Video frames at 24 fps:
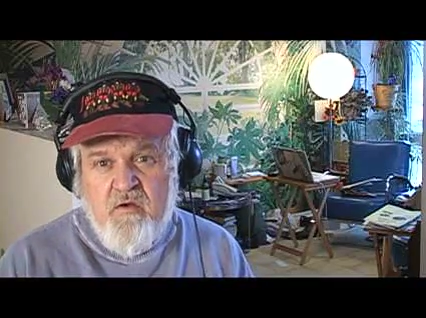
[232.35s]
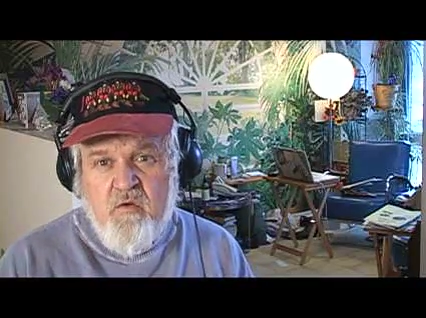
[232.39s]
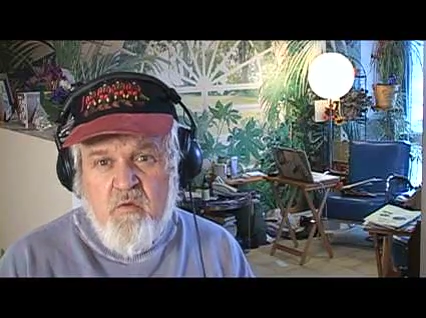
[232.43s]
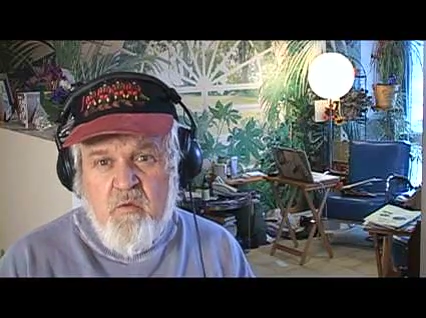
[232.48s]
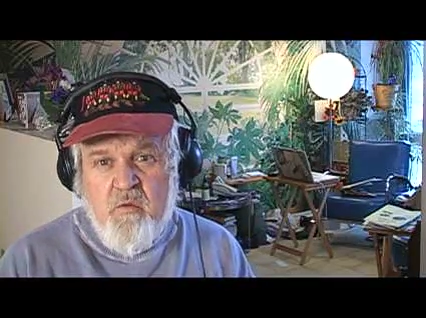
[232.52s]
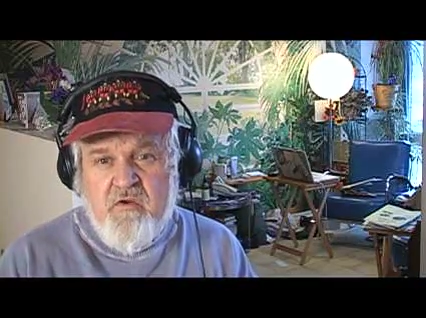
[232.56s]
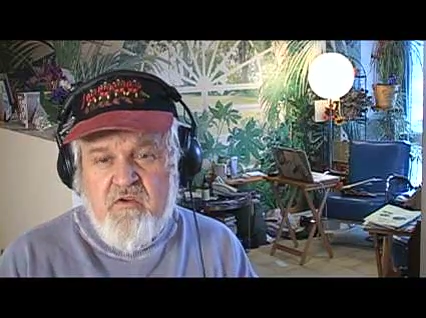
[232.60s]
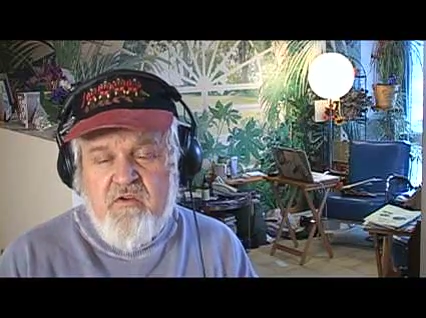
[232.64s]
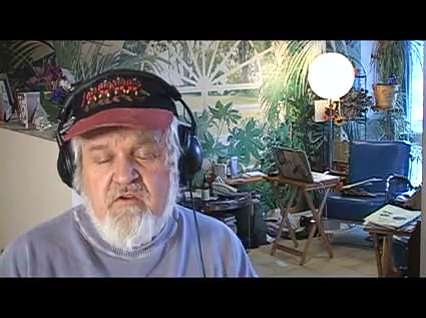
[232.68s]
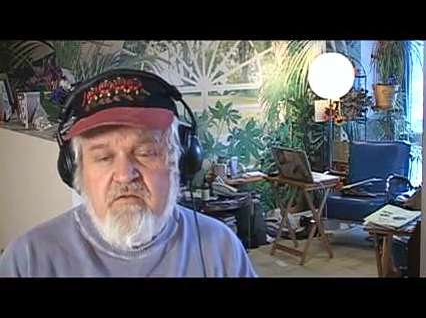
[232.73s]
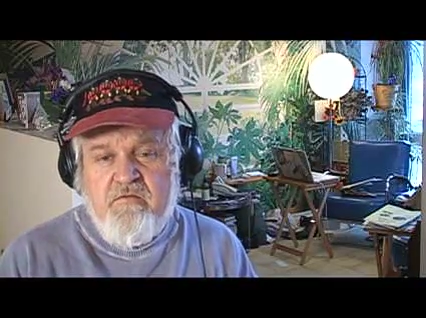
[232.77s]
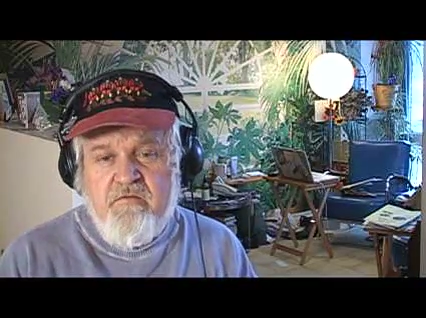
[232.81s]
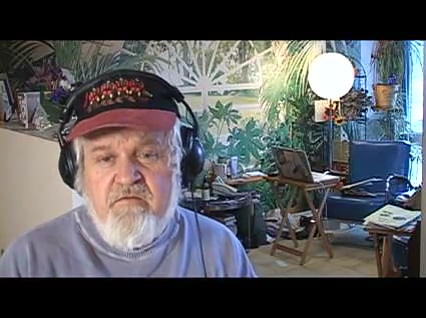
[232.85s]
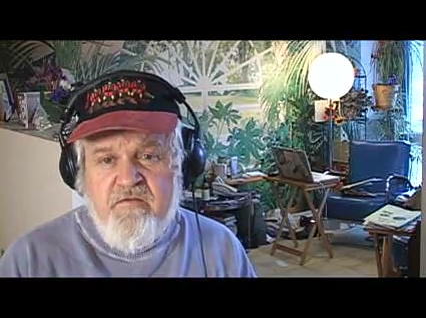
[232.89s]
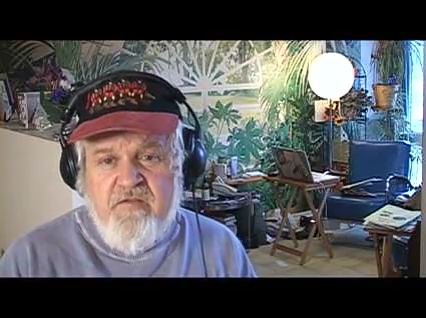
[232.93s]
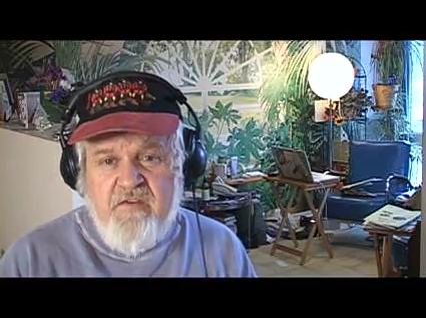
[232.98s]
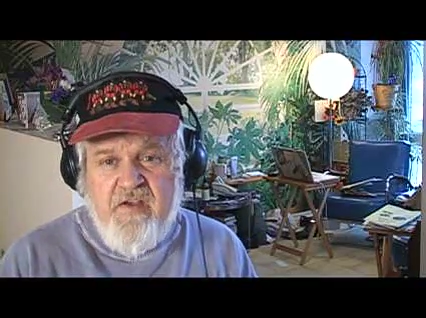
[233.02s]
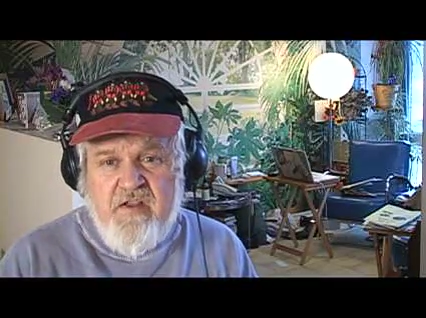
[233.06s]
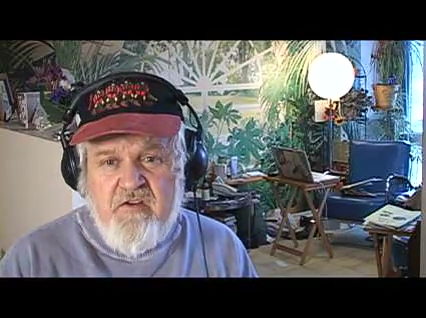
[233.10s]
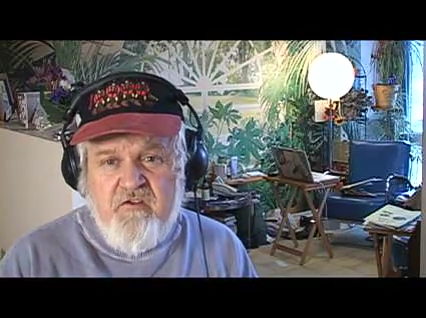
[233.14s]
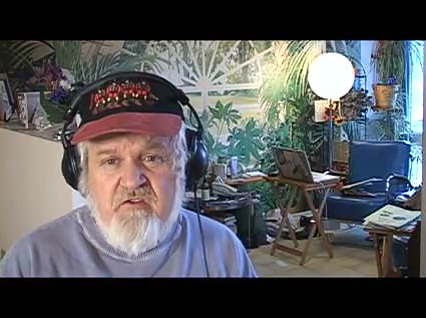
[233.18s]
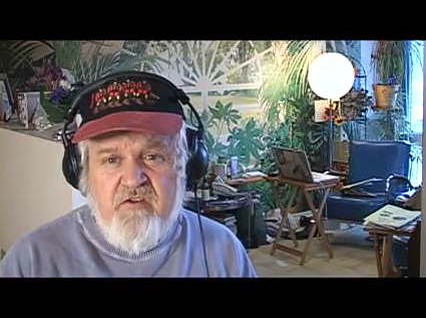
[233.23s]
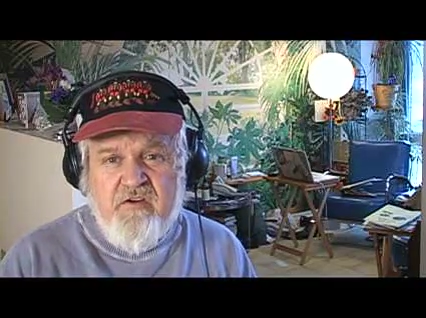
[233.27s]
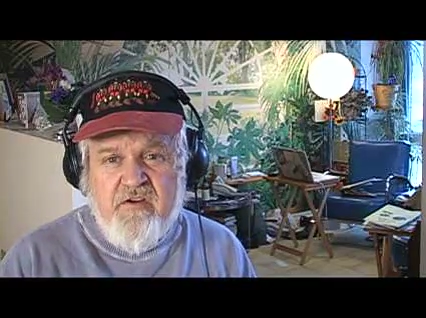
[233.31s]
which
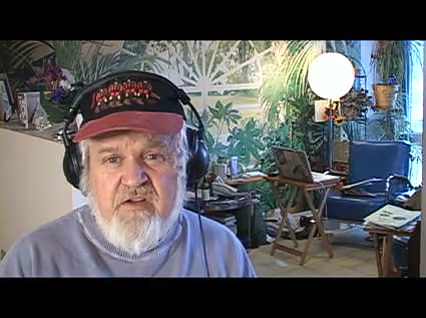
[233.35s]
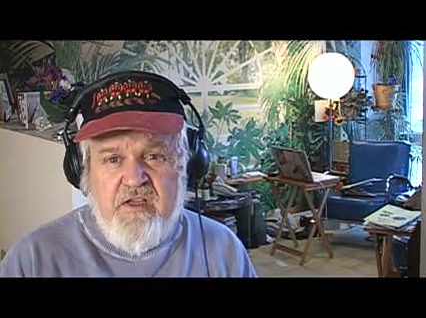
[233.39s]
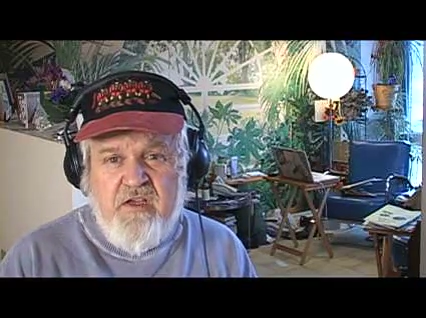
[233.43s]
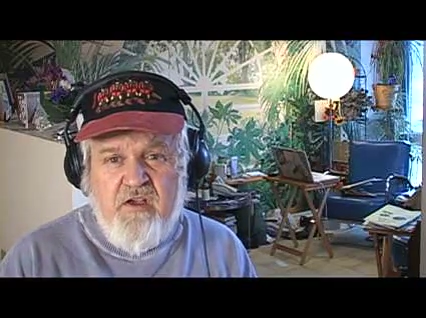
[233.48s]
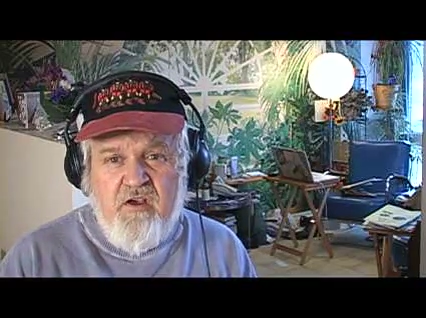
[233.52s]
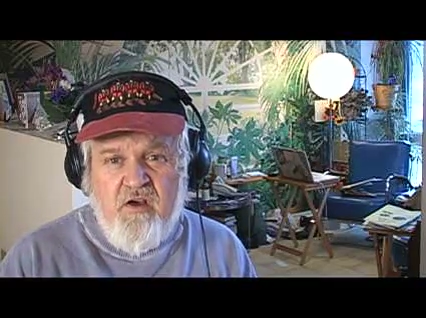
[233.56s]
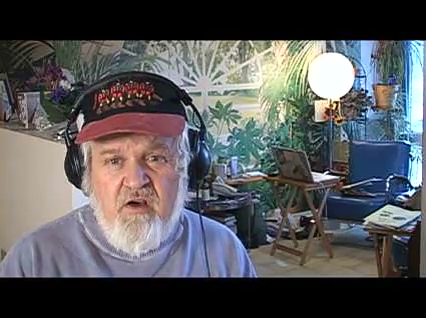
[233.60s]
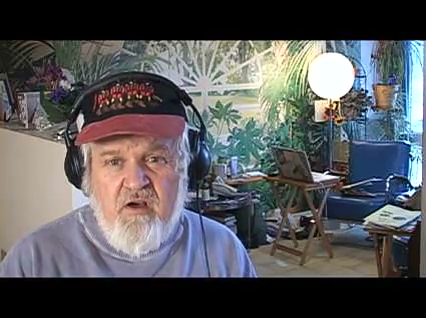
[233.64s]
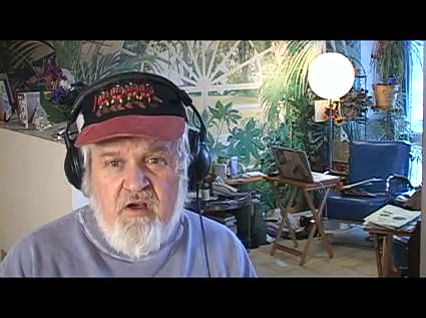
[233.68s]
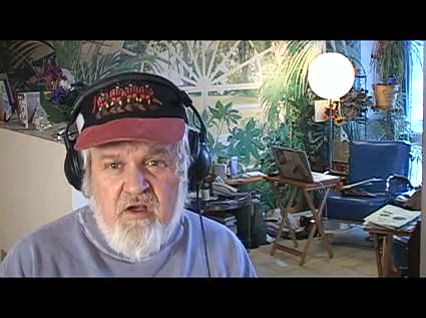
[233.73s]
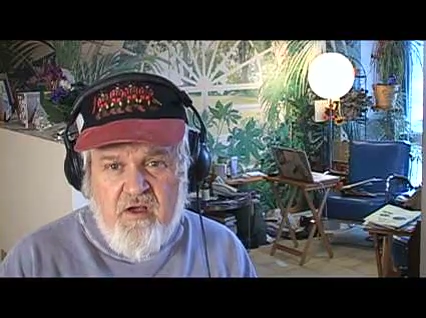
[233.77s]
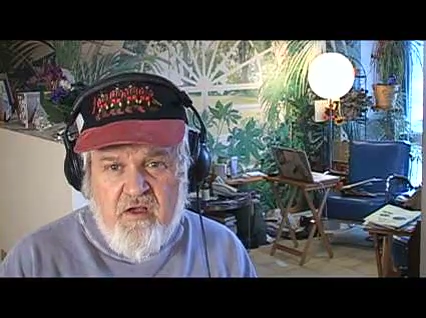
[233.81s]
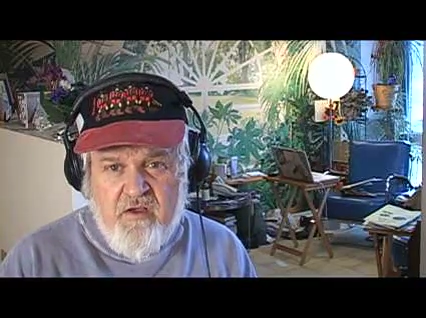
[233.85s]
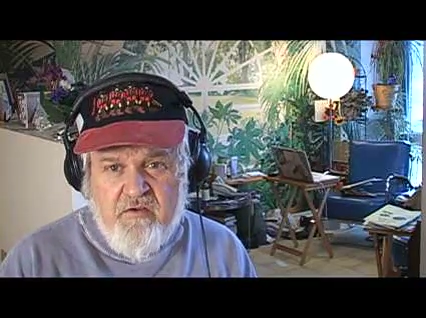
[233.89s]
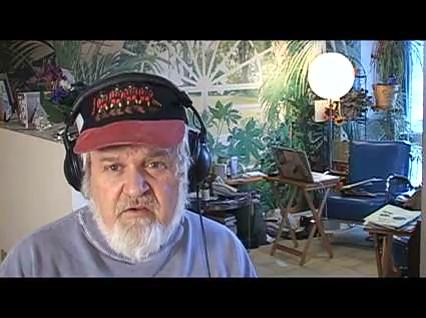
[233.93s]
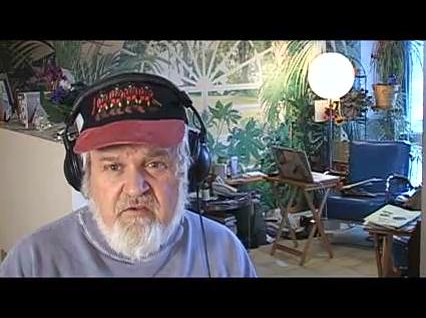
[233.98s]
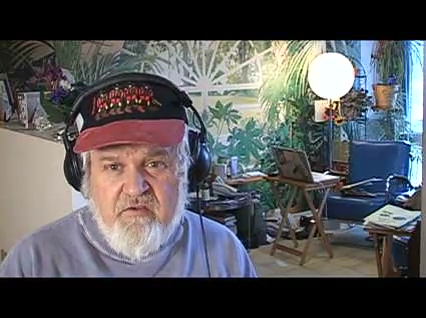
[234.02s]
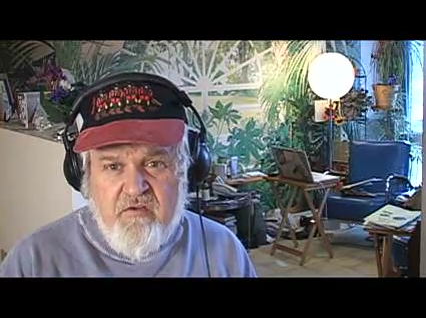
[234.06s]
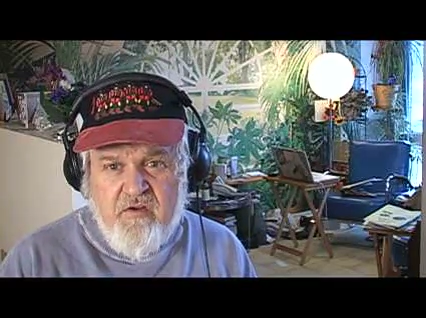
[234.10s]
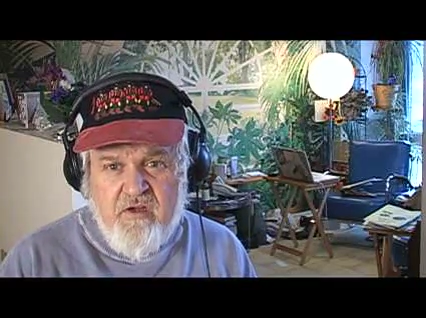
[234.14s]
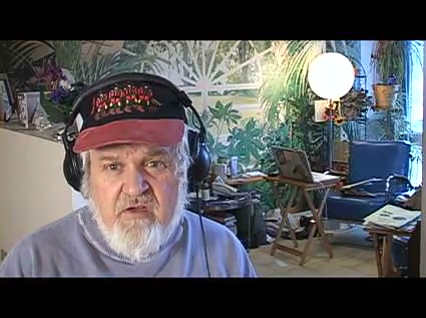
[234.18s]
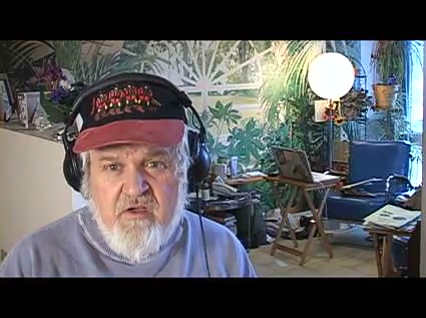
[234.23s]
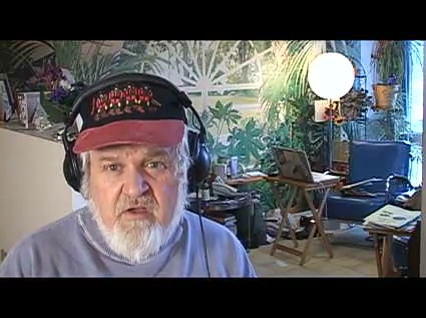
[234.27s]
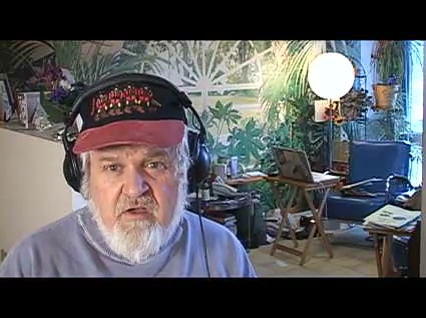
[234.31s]
eventually
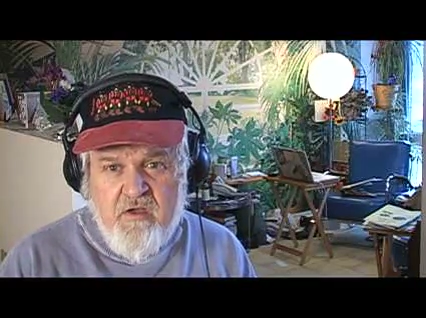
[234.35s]
caused